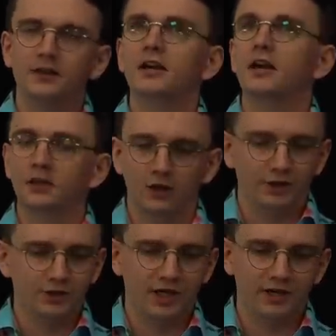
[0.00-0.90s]
and
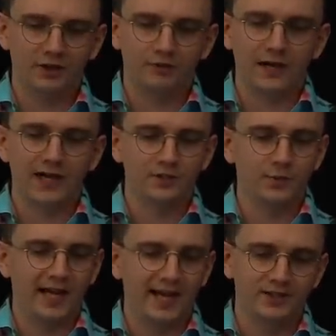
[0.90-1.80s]
clutching at the grass
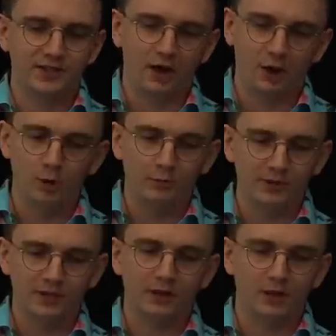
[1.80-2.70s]
with hands that
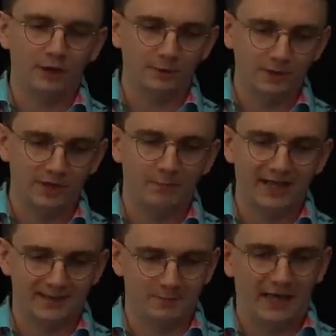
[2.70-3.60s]
opened and closed in
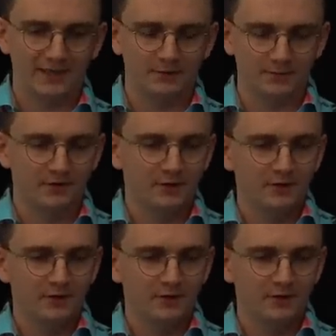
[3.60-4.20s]
mad spasms.